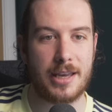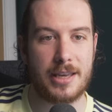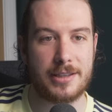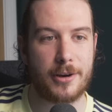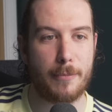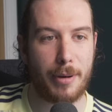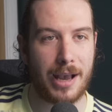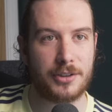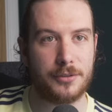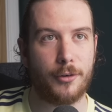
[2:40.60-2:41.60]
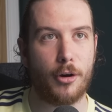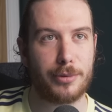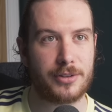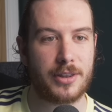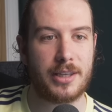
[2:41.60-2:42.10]
comeback to form,
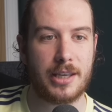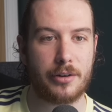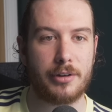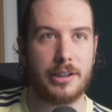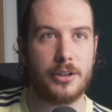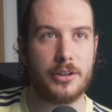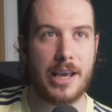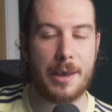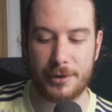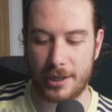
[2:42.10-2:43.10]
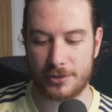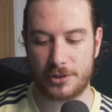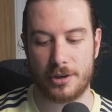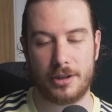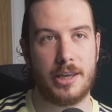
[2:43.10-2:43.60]
because I think he had a really good game against
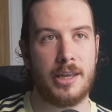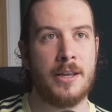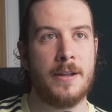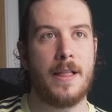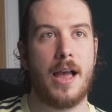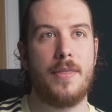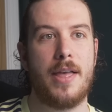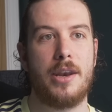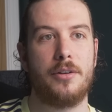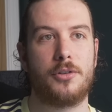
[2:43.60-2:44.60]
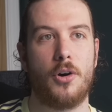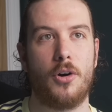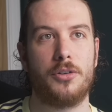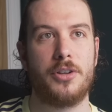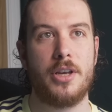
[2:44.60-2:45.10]
Turkey. And then, of
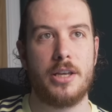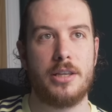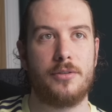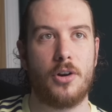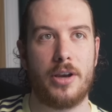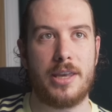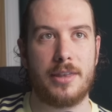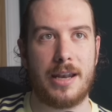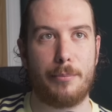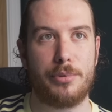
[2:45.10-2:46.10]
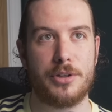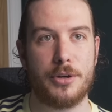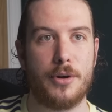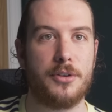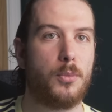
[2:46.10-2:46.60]
course, you've got Ethan
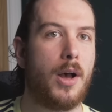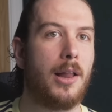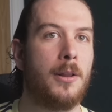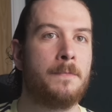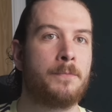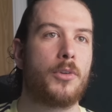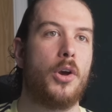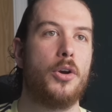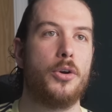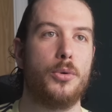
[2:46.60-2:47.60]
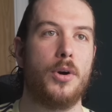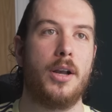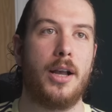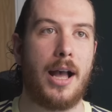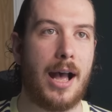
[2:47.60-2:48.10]
Ampadu as well, who
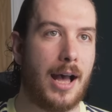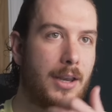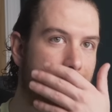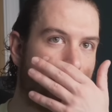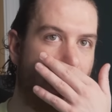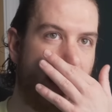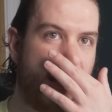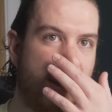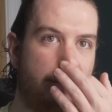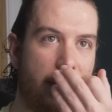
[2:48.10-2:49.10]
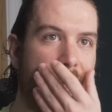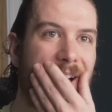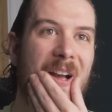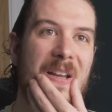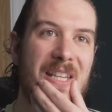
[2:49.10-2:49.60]
had
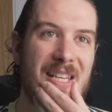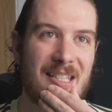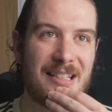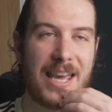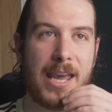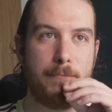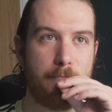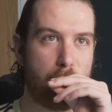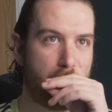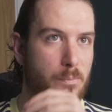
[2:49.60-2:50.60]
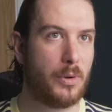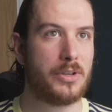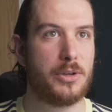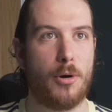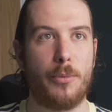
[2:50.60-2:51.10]
a decent game,
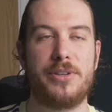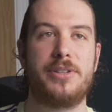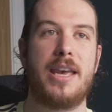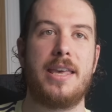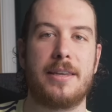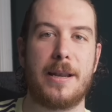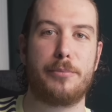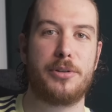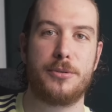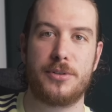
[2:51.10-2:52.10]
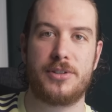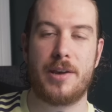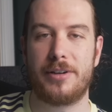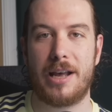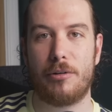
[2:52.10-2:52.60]
but you always say Ethan Ampadu's a
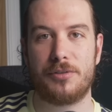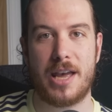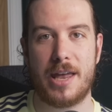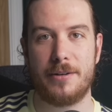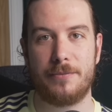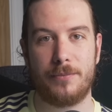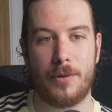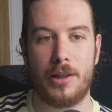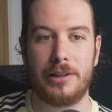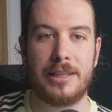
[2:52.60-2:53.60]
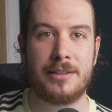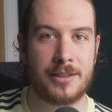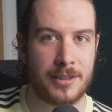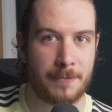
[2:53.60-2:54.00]
7 out of 10, at least.